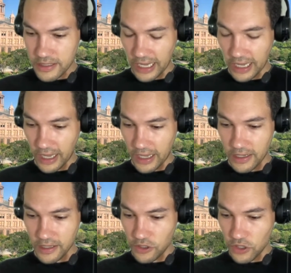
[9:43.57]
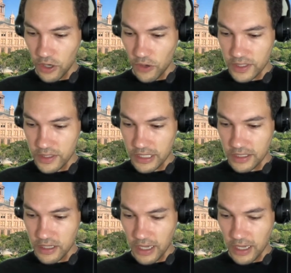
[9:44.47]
and it's